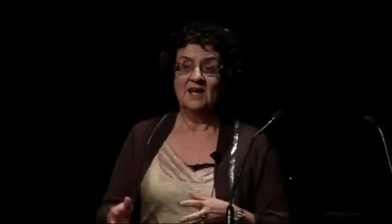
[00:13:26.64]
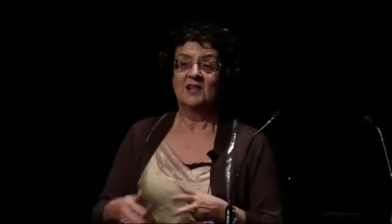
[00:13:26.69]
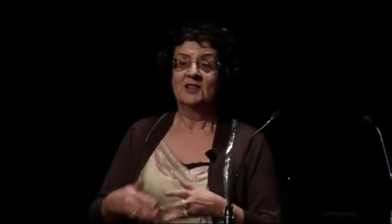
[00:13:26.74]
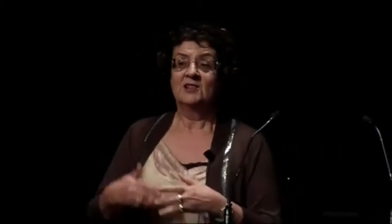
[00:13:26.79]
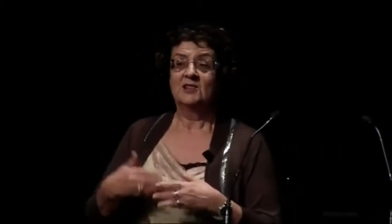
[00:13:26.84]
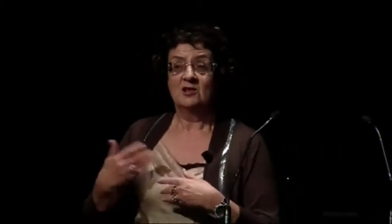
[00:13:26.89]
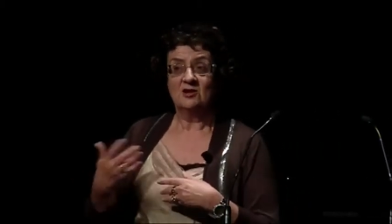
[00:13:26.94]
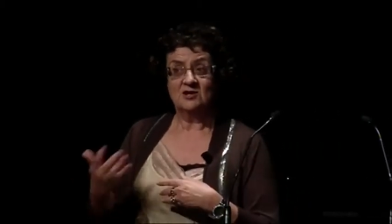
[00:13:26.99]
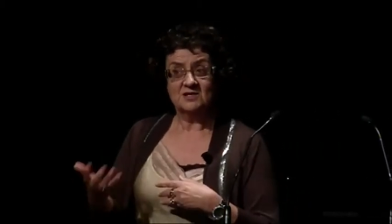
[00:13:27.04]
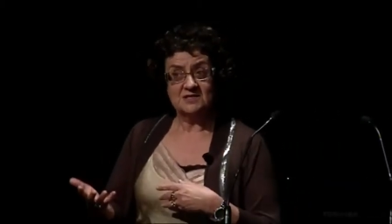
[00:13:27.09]

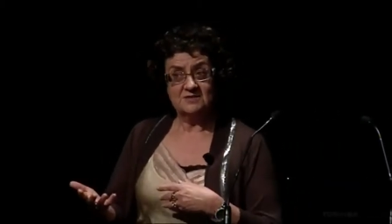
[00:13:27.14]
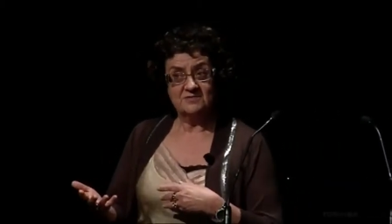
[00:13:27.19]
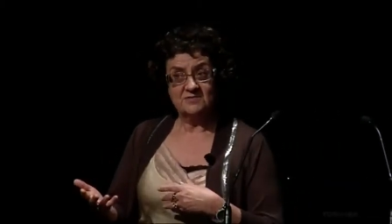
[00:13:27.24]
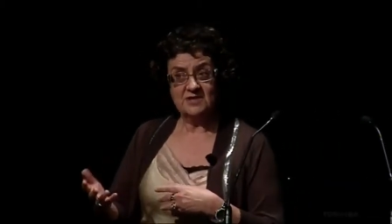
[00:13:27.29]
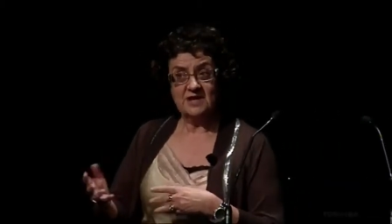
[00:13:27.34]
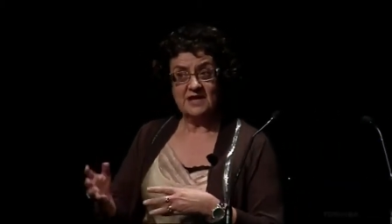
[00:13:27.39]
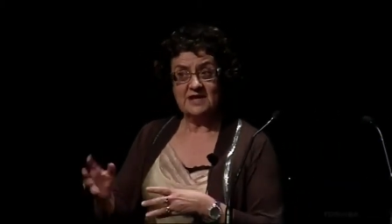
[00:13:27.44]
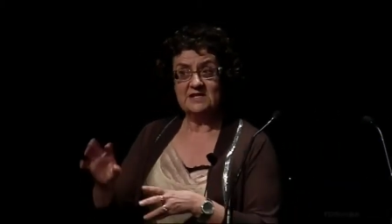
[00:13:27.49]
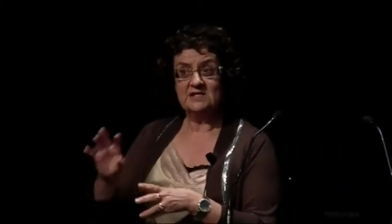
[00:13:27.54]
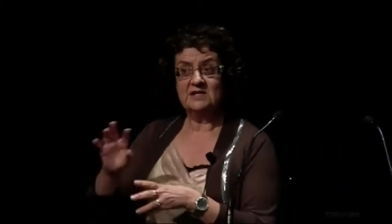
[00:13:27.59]
Lots of
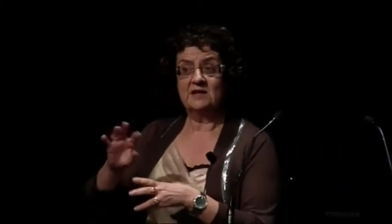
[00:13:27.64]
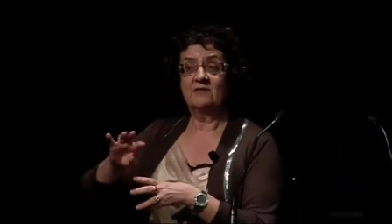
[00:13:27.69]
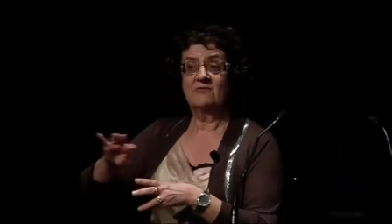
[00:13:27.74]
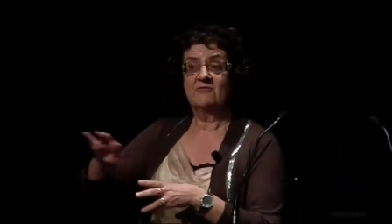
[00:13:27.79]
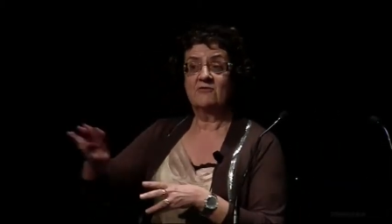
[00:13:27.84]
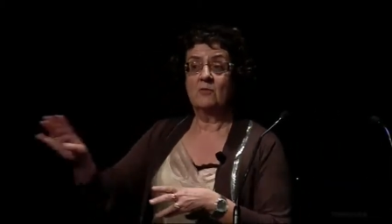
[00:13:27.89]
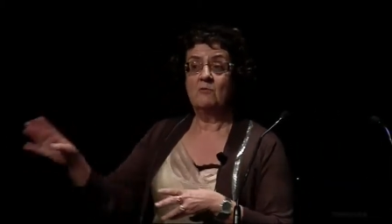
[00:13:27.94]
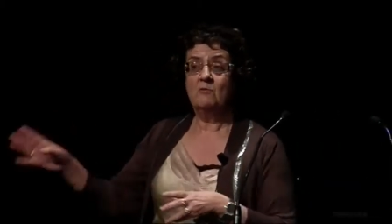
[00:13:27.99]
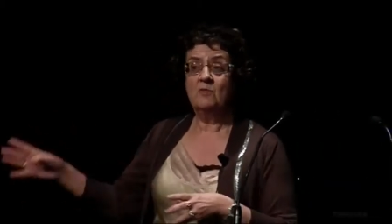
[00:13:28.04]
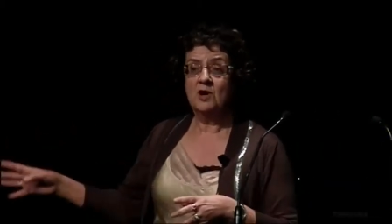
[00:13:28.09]
data
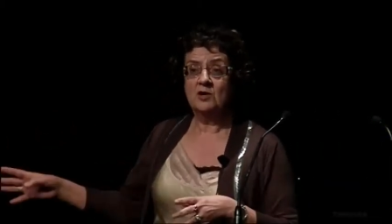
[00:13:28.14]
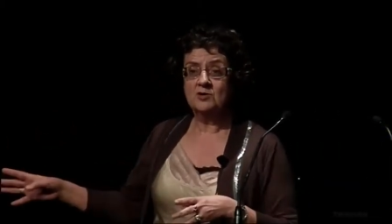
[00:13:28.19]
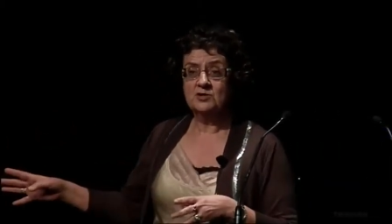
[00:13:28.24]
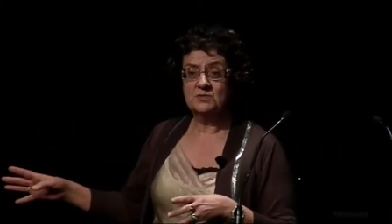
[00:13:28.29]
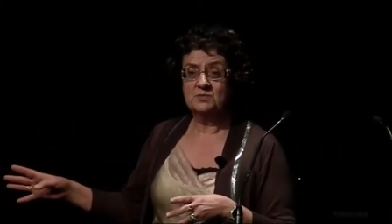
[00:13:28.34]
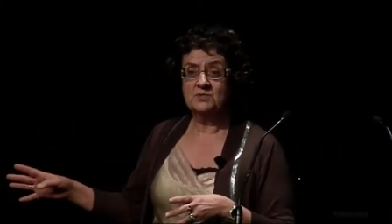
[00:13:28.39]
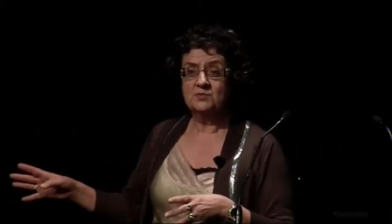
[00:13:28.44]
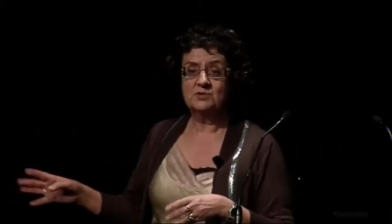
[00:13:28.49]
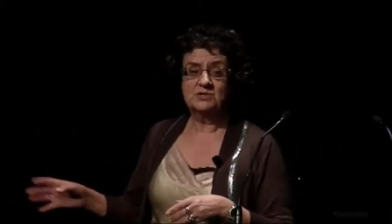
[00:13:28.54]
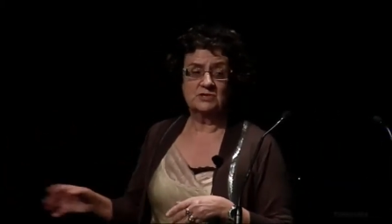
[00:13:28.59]
from
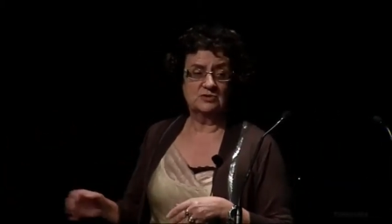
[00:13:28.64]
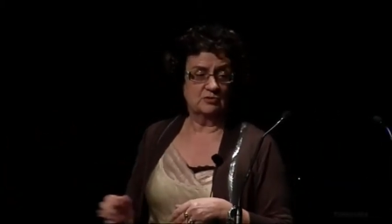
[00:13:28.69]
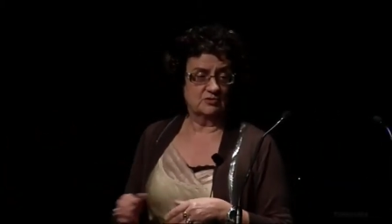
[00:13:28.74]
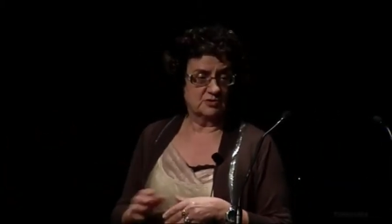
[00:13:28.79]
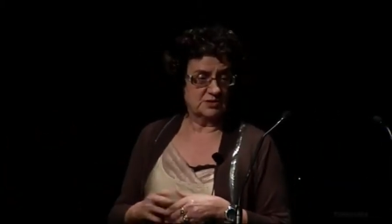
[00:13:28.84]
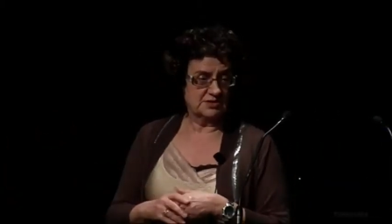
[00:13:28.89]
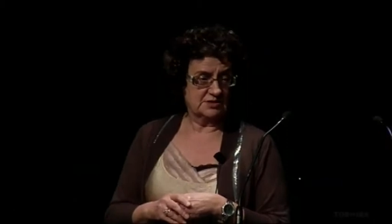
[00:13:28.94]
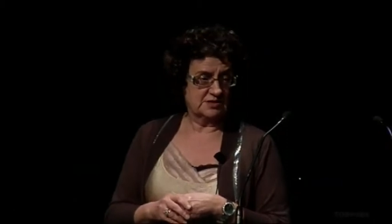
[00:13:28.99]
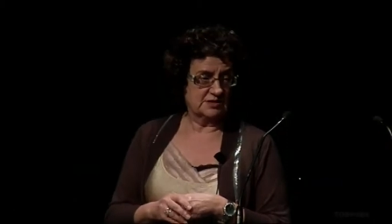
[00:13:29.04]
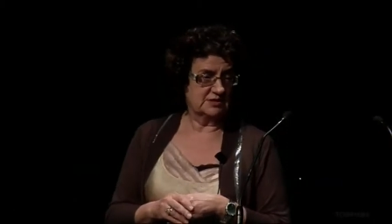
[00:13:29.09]
multiple
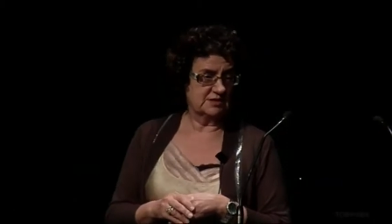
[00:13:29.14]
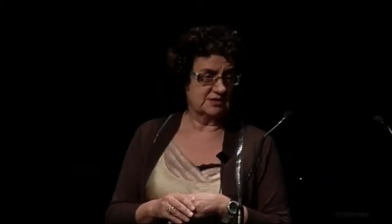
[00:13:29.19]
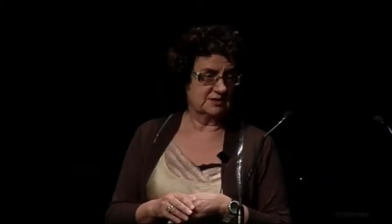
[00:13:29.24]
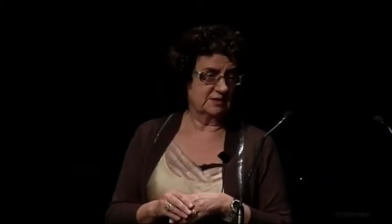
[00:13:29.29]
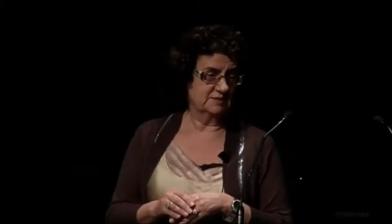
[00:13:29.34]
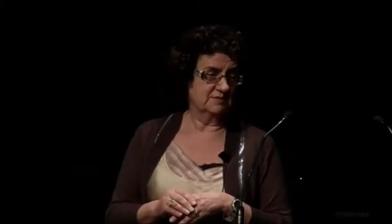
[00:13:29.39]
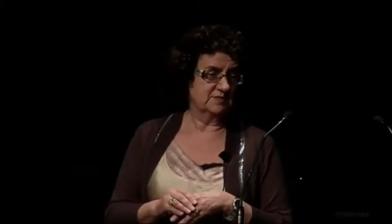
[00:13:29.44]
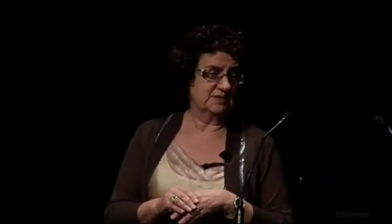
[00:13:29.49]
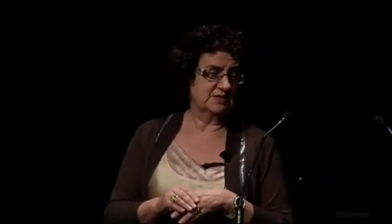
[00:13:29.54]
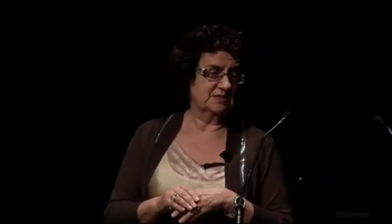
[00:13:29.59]
source
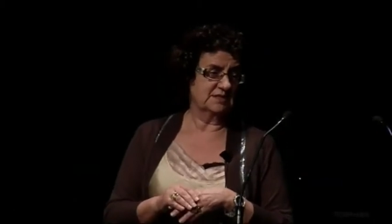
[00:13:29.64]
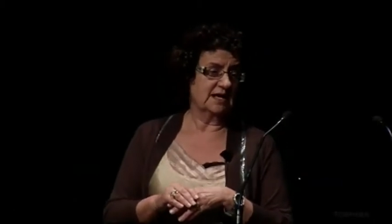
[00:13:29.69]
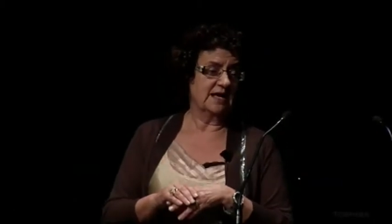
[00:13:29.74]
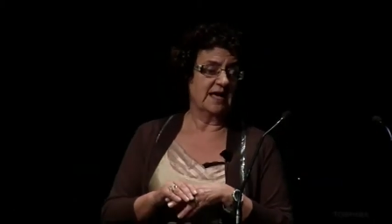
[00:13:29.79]
systems,